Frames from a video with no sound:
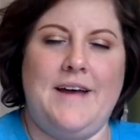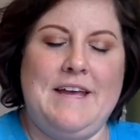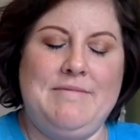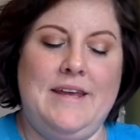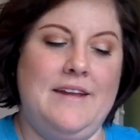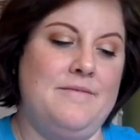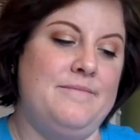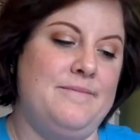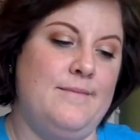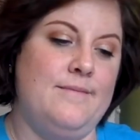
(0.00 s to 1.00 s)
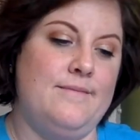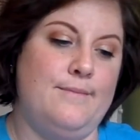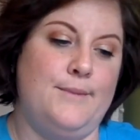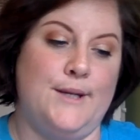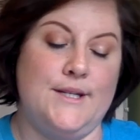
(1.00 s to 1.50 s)
I mean,
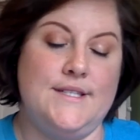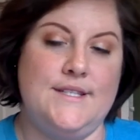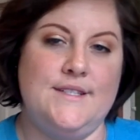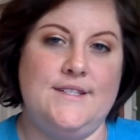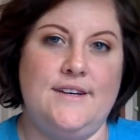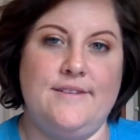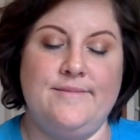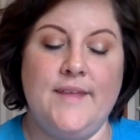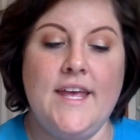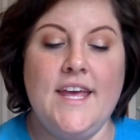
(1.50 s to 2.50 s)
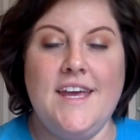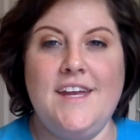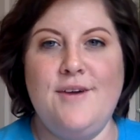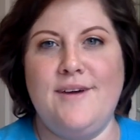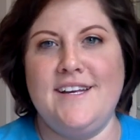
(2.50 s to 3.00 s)
books. So
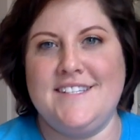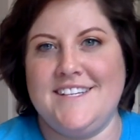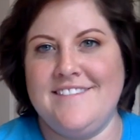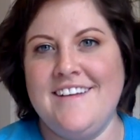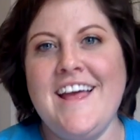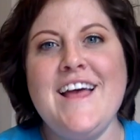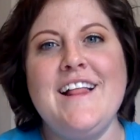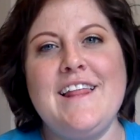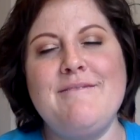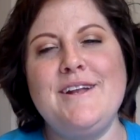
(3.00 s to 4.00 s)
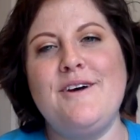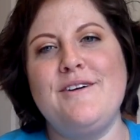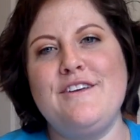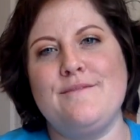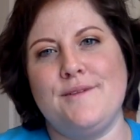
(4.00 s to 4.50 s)
anyways, let me know
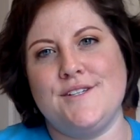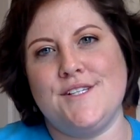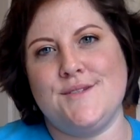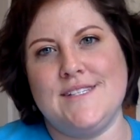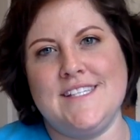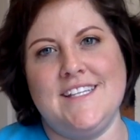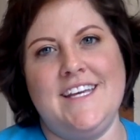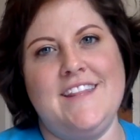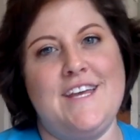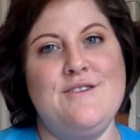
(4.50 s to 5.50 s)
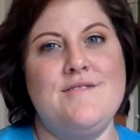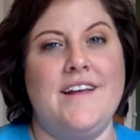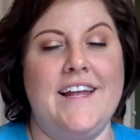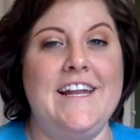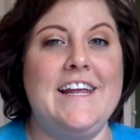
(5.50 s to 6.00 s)
what you've purchased recently that you
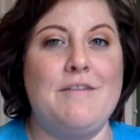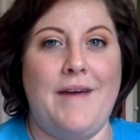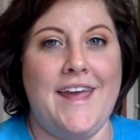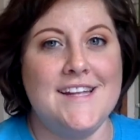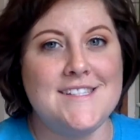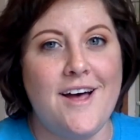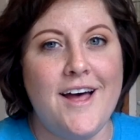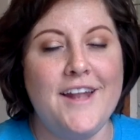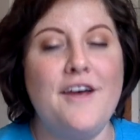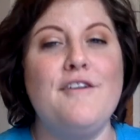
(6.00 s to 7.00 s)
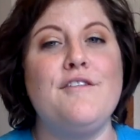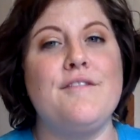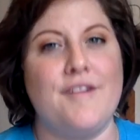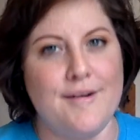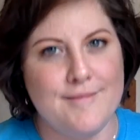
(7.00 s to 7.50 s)
think I need to get my hands on
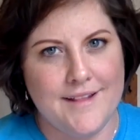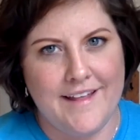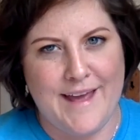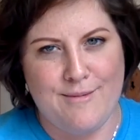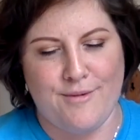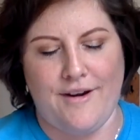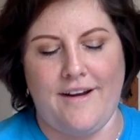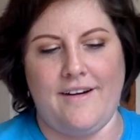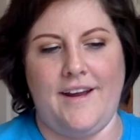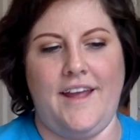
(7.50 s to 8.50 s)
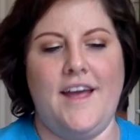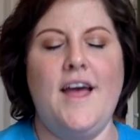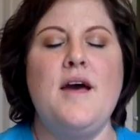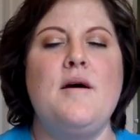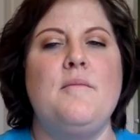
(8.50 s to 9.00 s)
from the library.
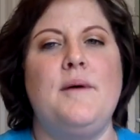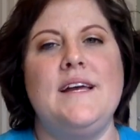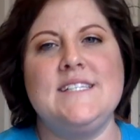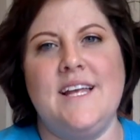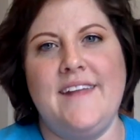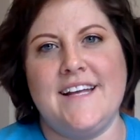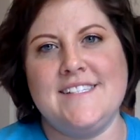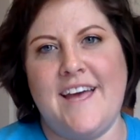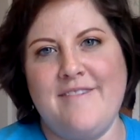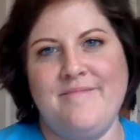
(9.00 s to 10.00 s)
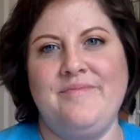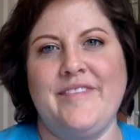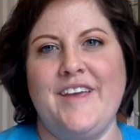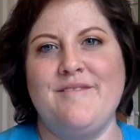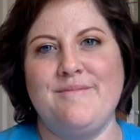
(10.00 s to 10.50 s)
But until next time,
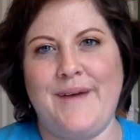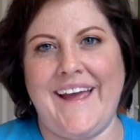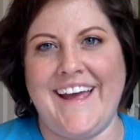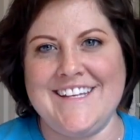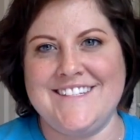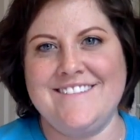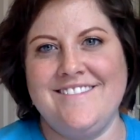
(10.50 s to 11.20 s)
bye guys.